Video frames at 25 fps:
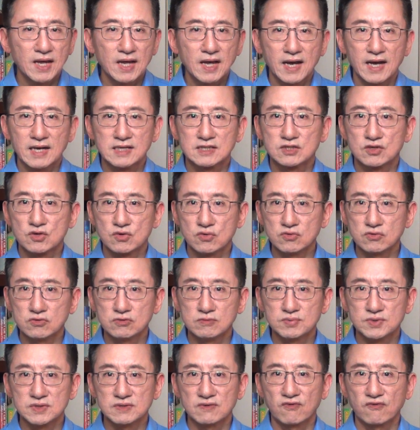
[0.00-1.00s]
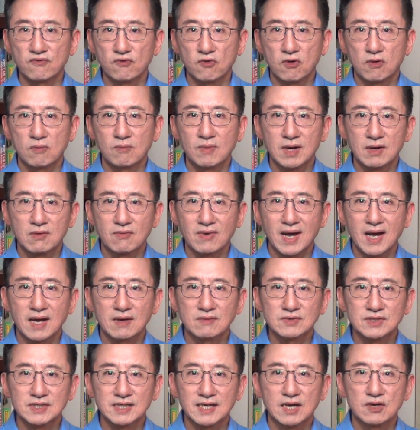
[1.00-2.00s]
as groups form
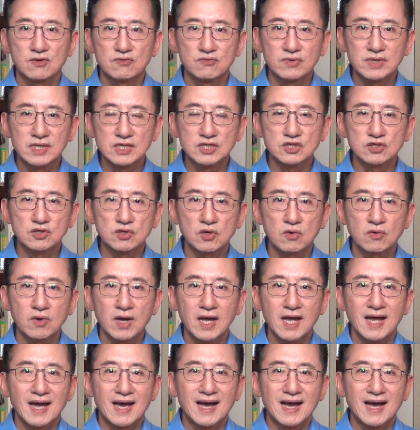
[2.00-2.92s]
around their regional